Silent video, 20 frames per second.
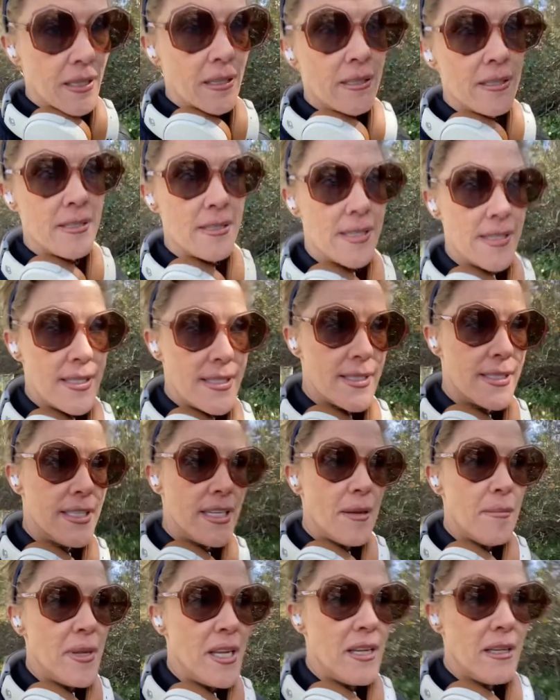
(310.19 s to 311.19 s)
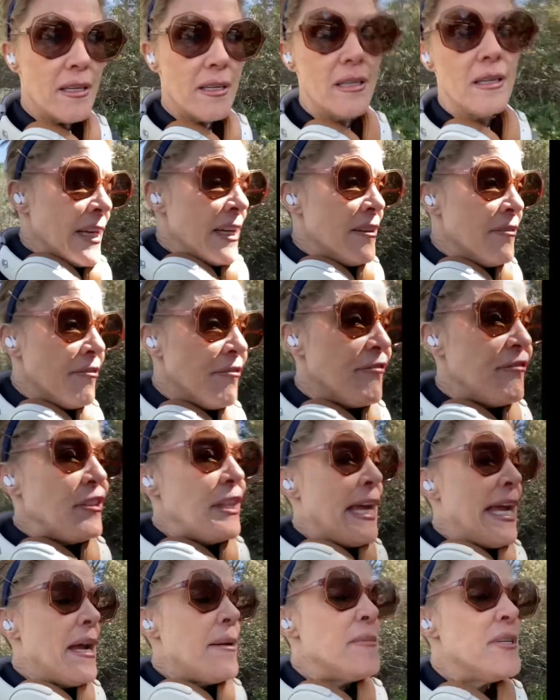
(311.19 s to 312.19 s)
systemic
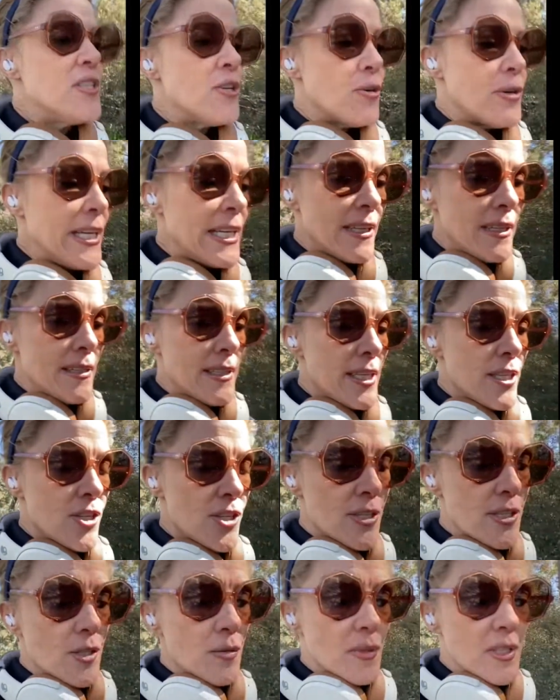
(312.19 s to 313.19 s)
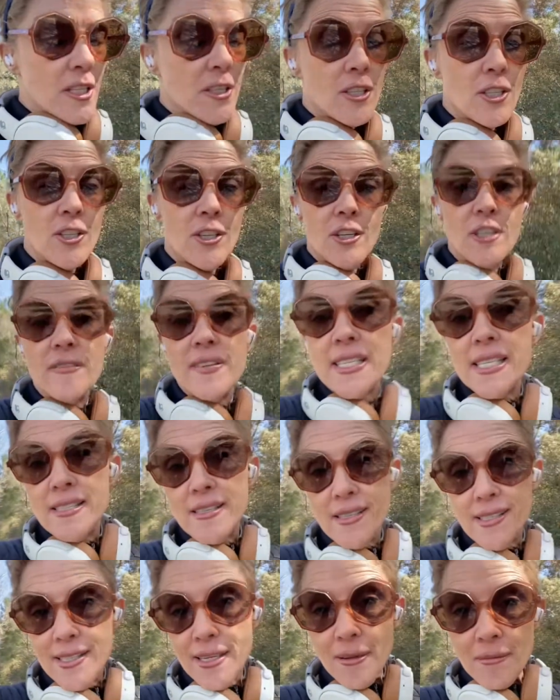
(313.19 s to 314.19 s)
inflammatory conditions within the nervous
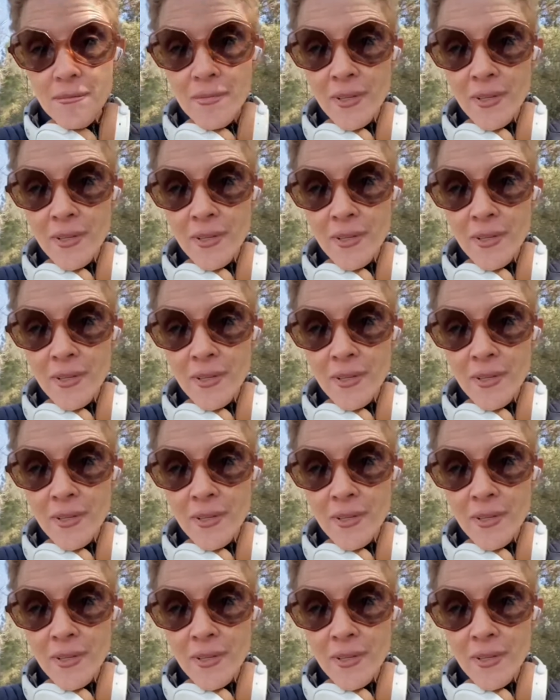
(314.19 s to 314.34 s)
system,